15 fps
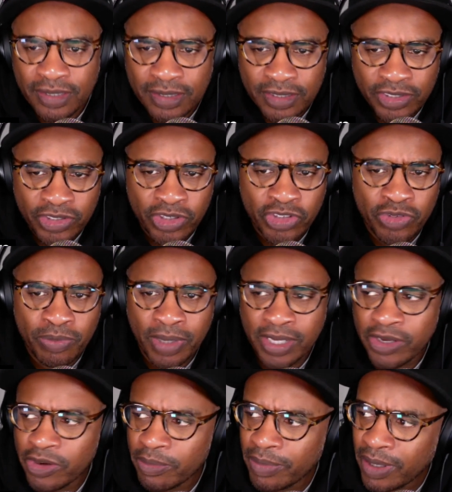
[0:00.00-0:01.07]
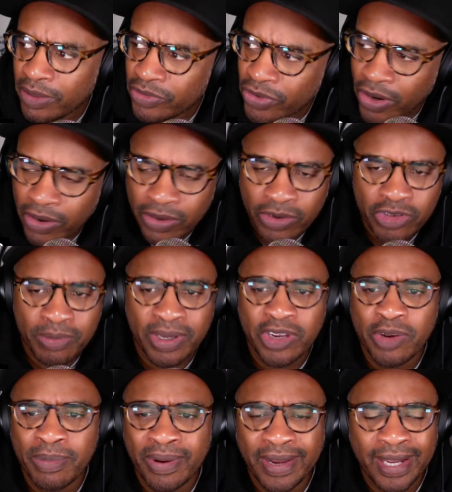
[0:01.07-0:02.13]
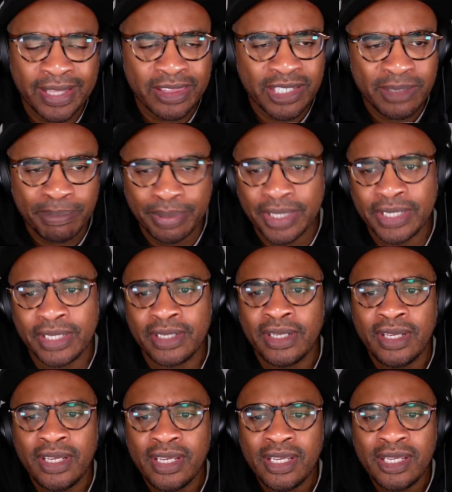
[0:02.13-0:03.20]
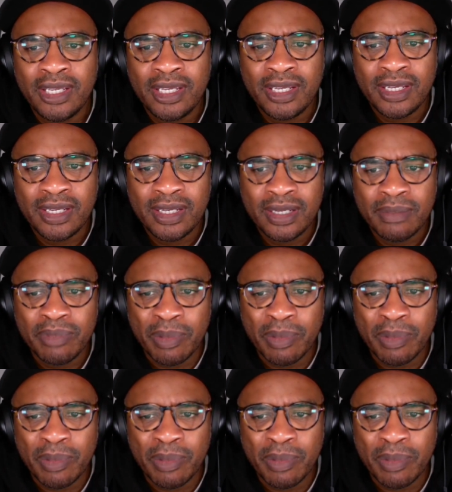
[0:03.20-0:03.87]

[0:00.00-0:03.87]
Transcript: You may hear about Darko, you may hear about Anthony Bennett, but